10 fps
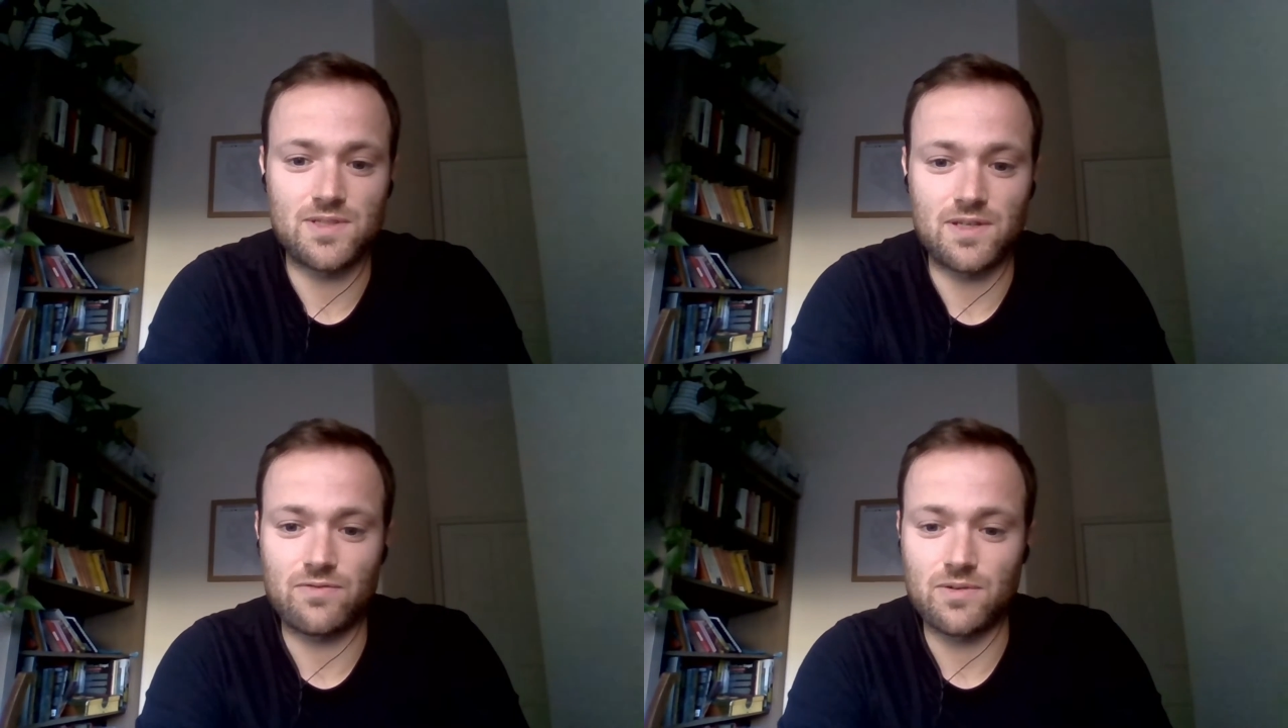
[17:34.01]

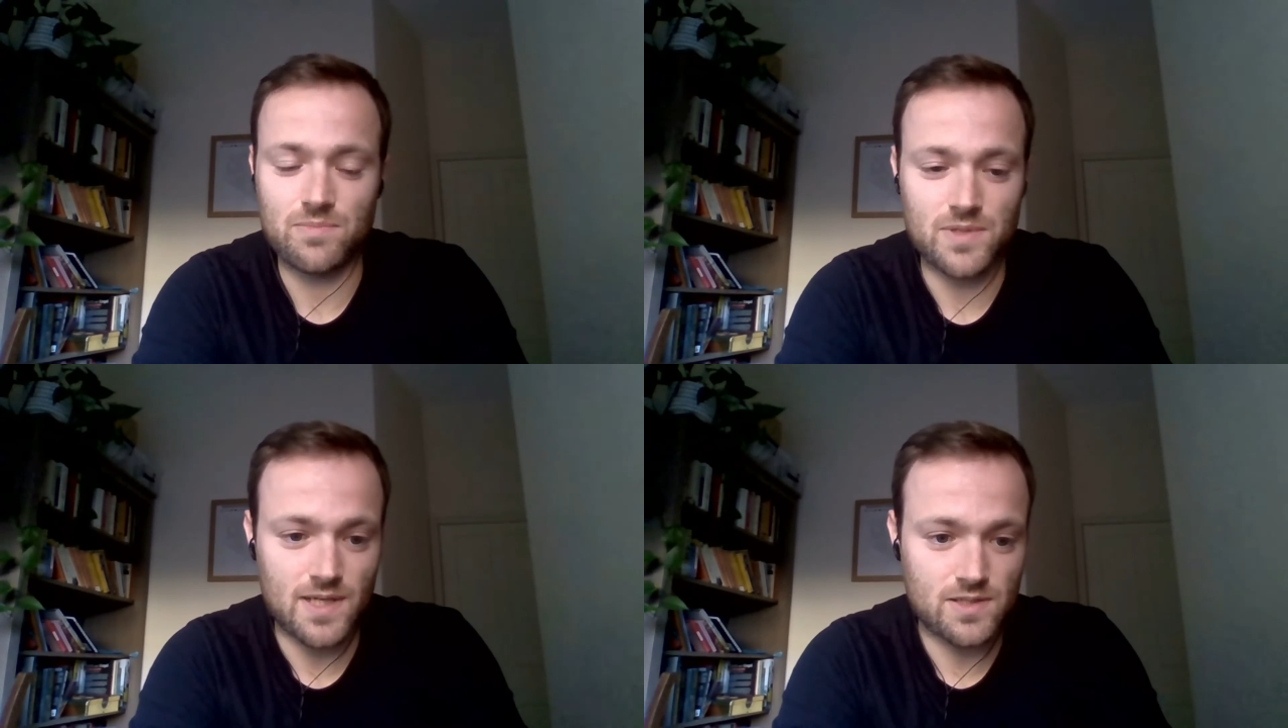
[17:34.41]
different
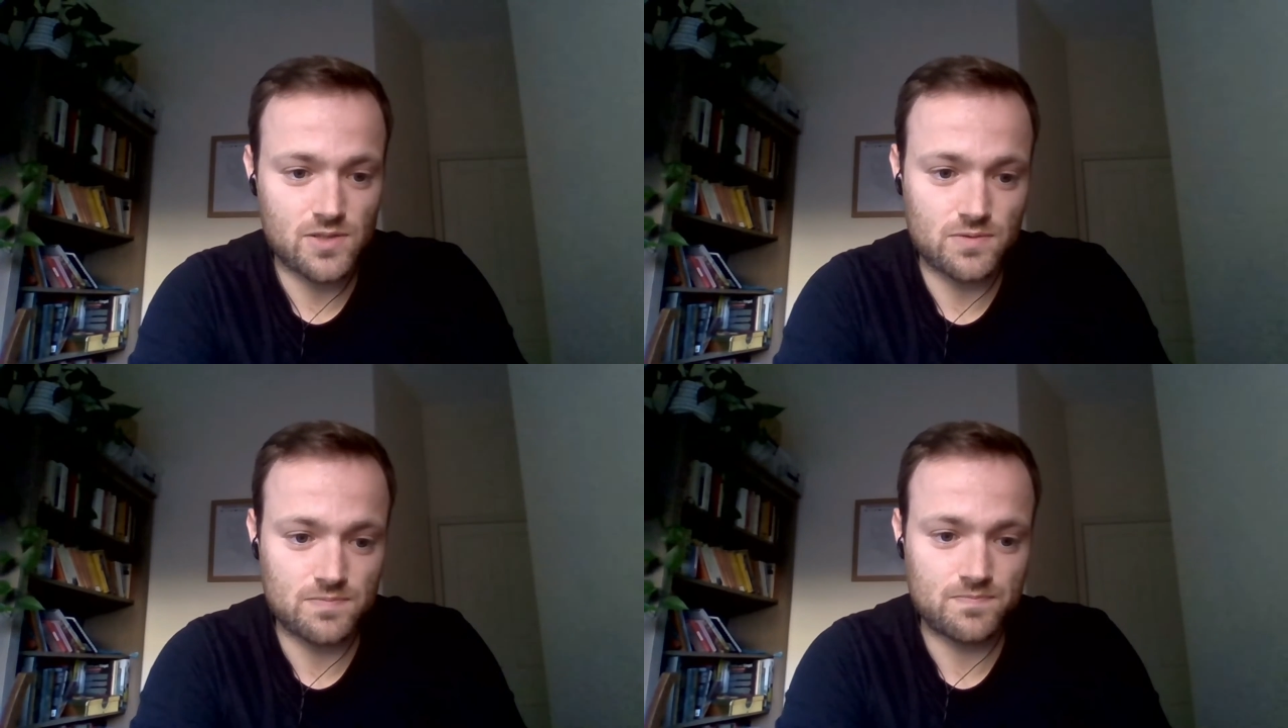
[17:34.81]

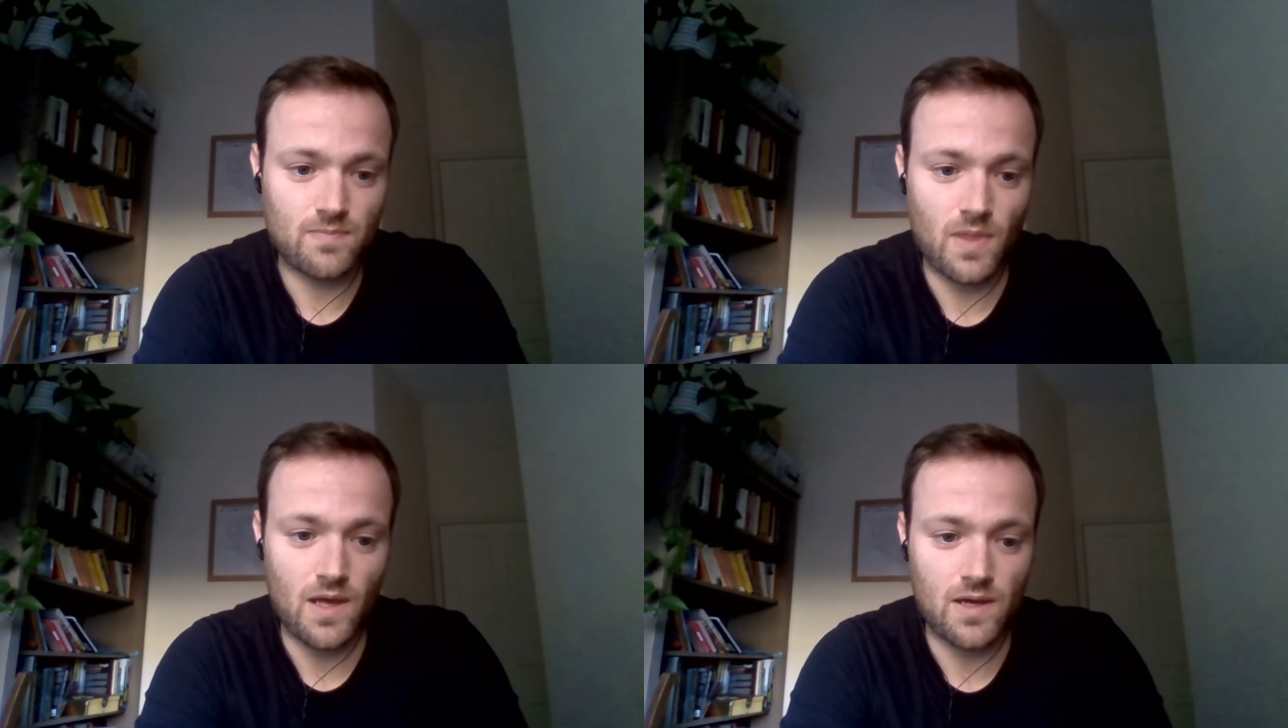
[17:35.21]
potential
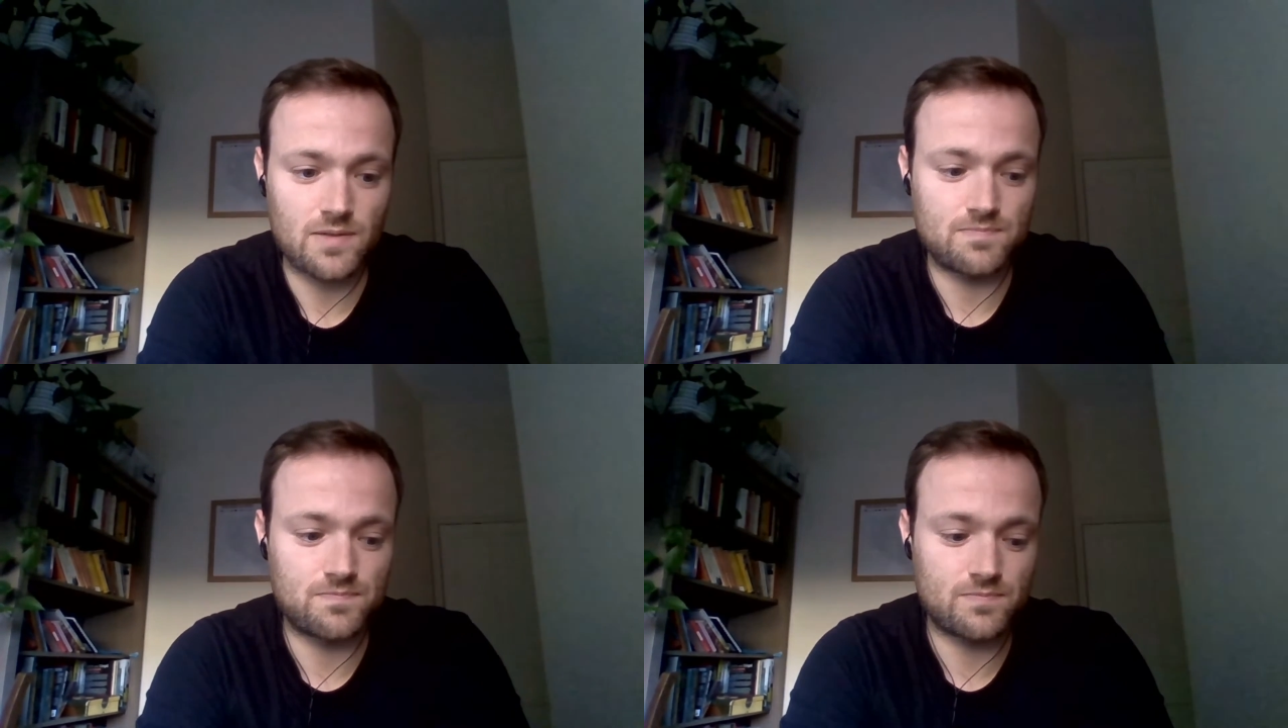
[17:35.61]

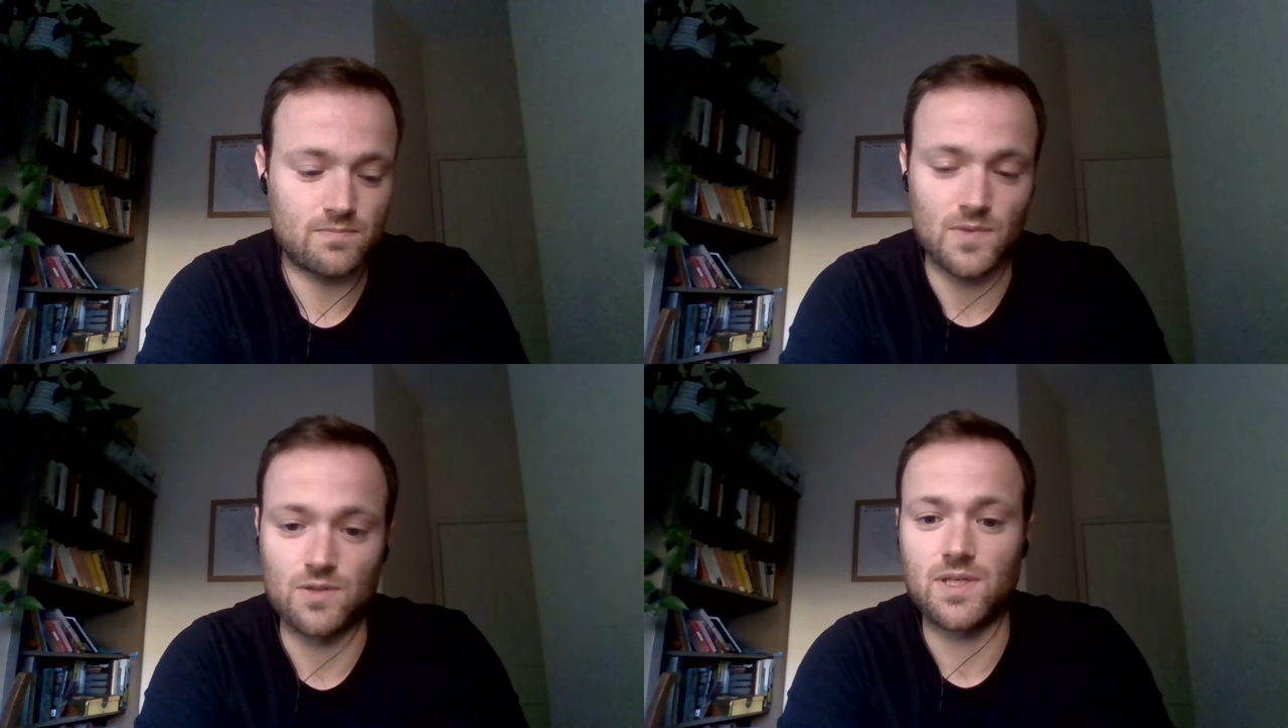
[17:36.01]

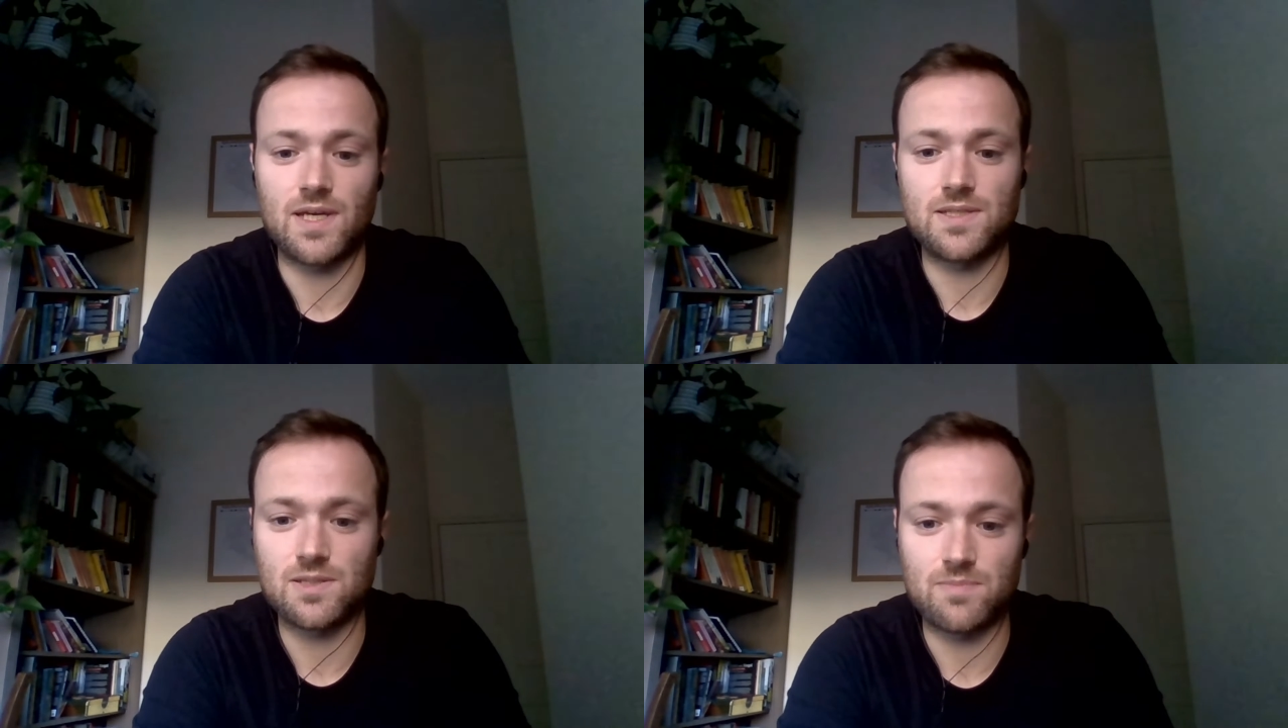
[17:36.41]
use
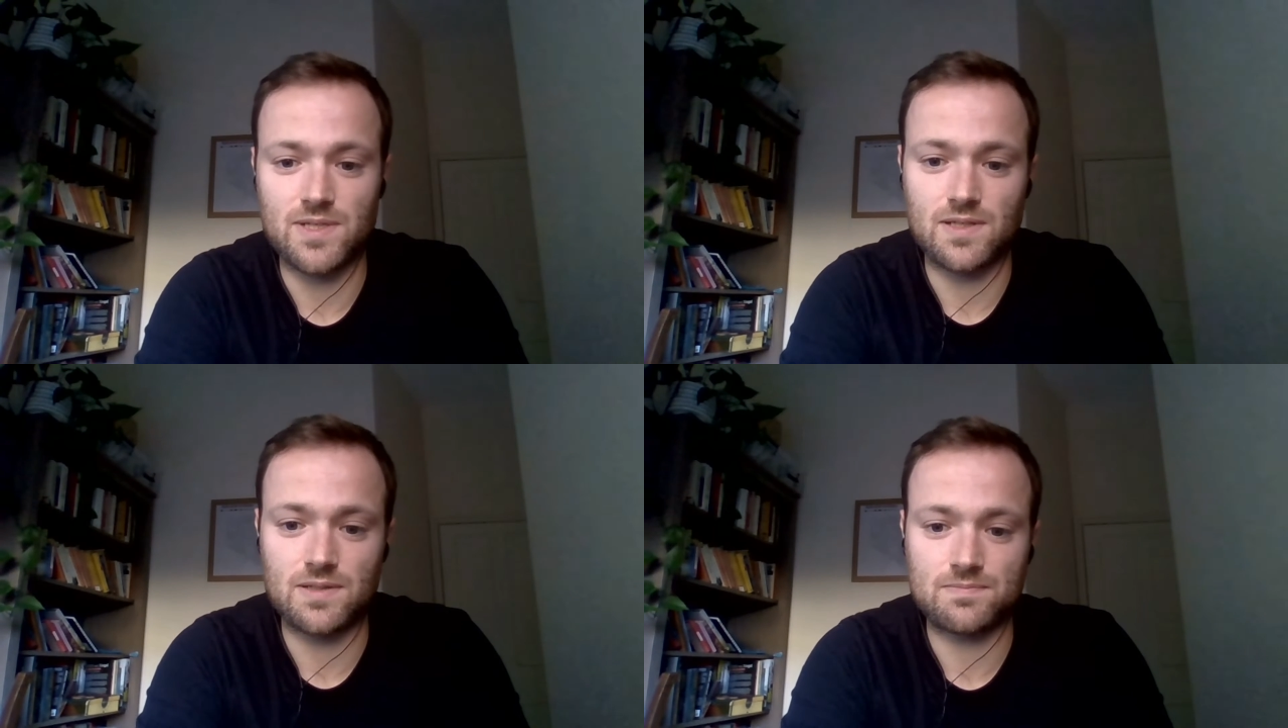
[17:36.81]
cases,
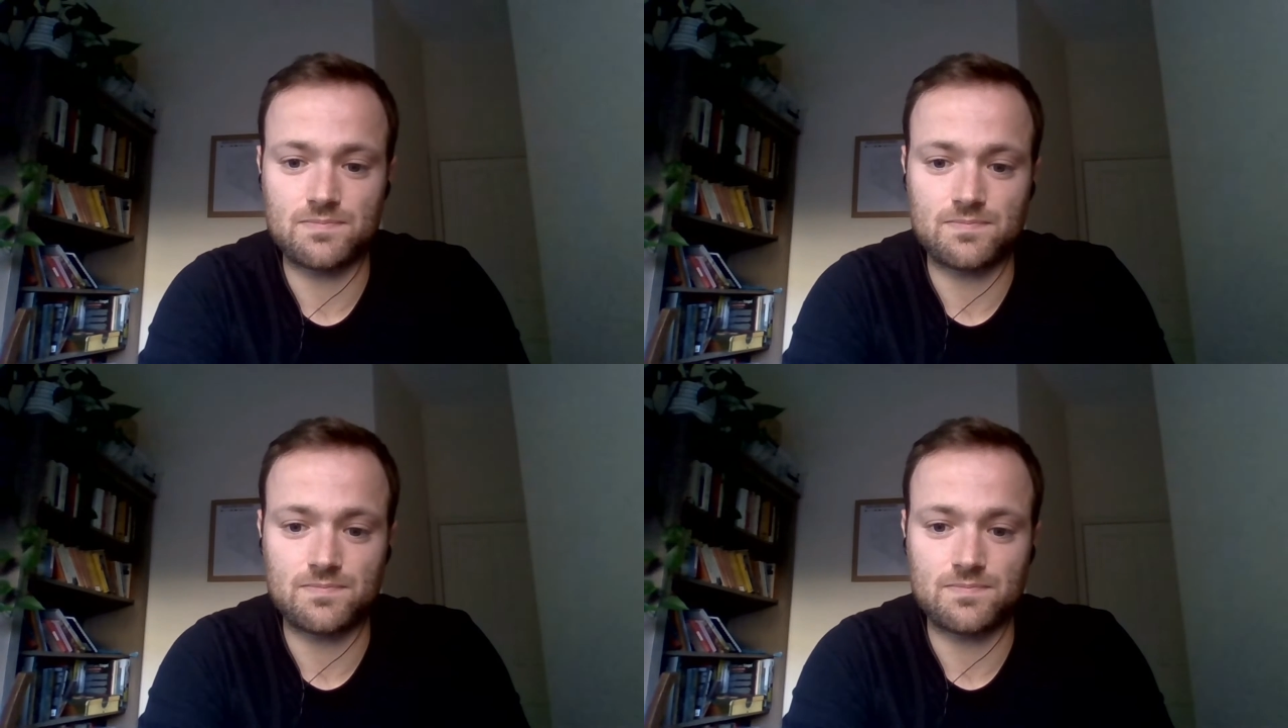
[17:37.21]
basically.